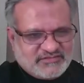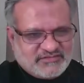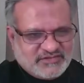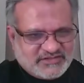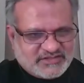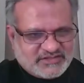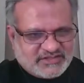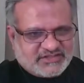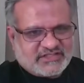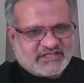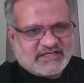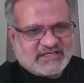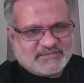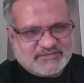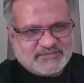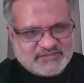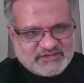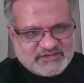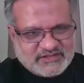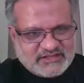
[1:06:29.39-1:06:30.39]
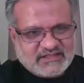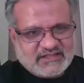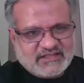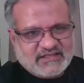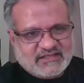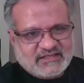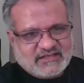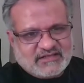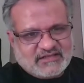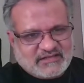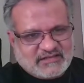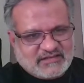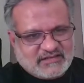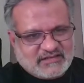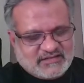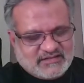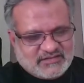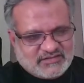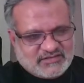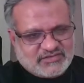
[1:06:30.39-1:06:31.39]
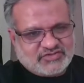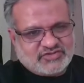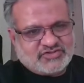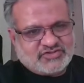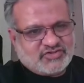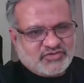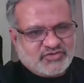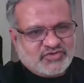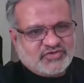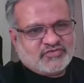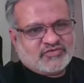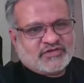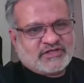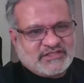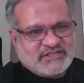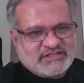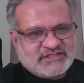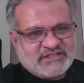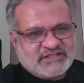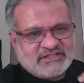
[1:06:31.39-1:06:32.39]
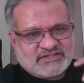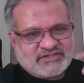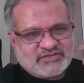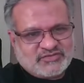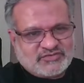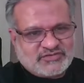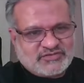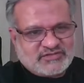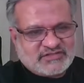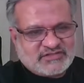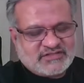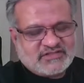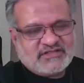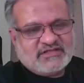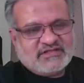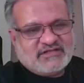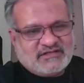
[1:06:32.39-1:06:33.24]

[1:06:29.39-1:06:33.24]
research times. So you are teaching students